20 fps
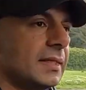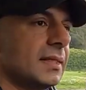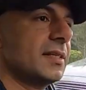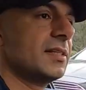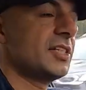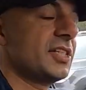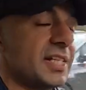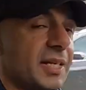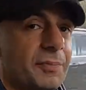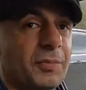
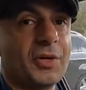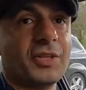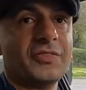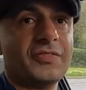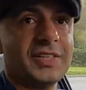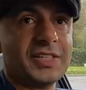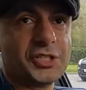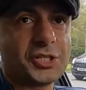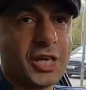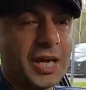She's had both
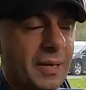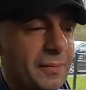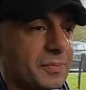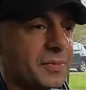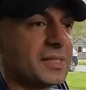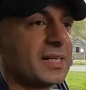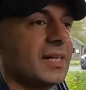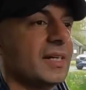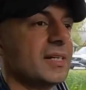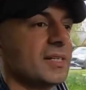of her
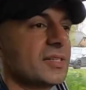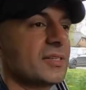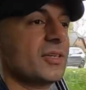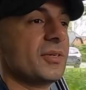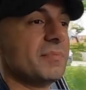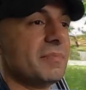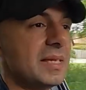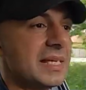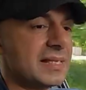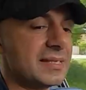jabs, so
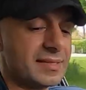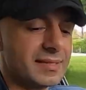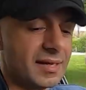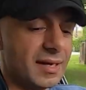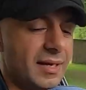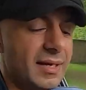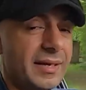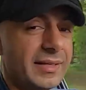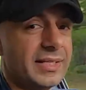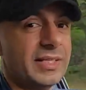it means
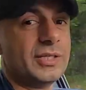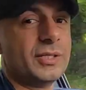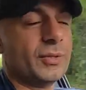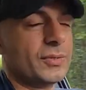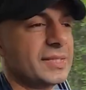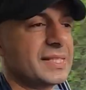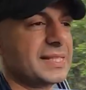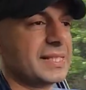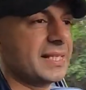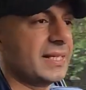that I can go
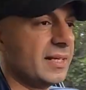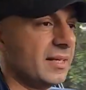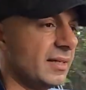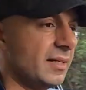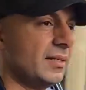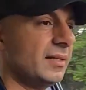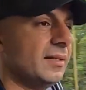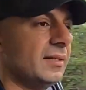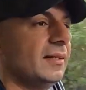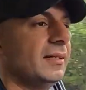and see
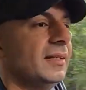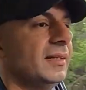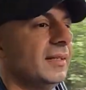her,